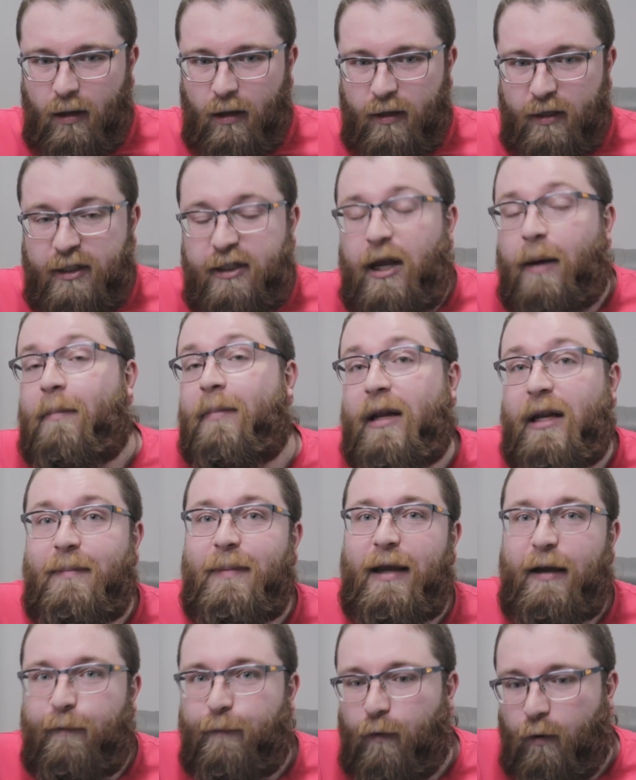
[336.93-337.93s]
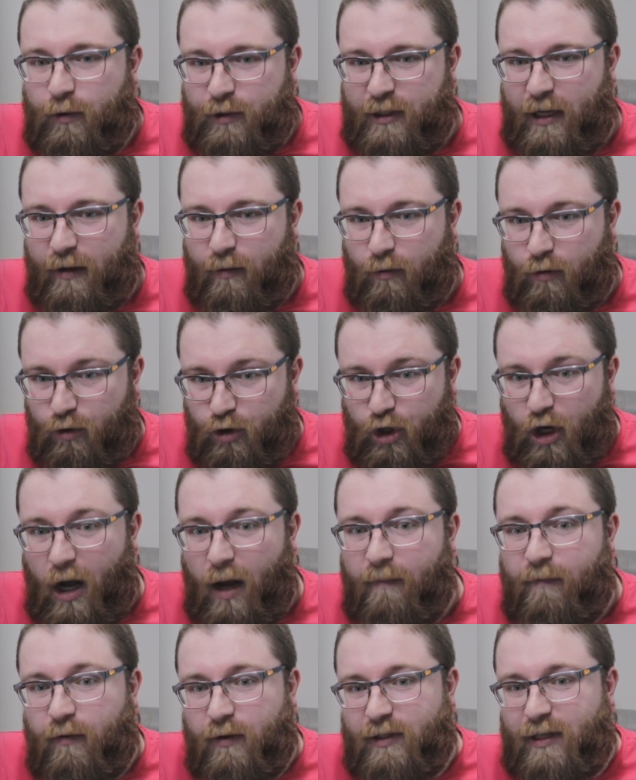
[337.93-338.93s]
somebody being forced out of their
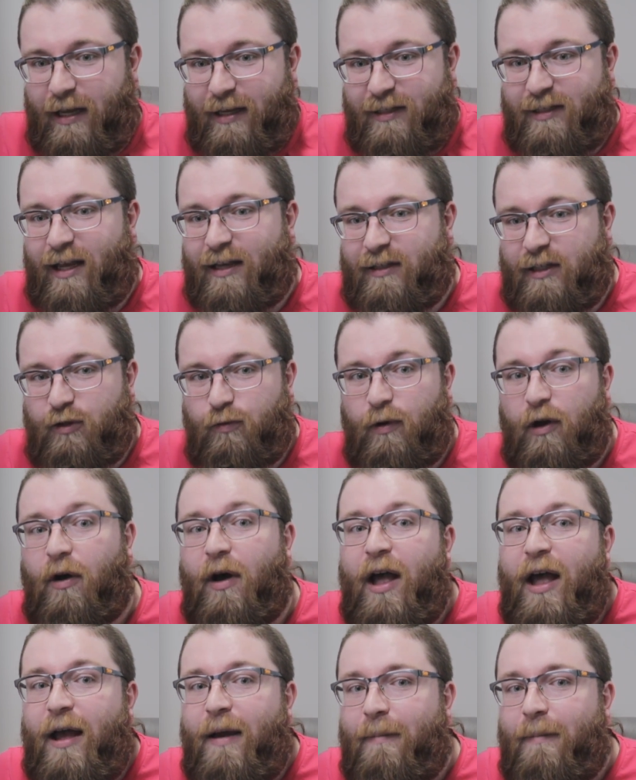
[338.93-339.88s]
job for saying sex is real.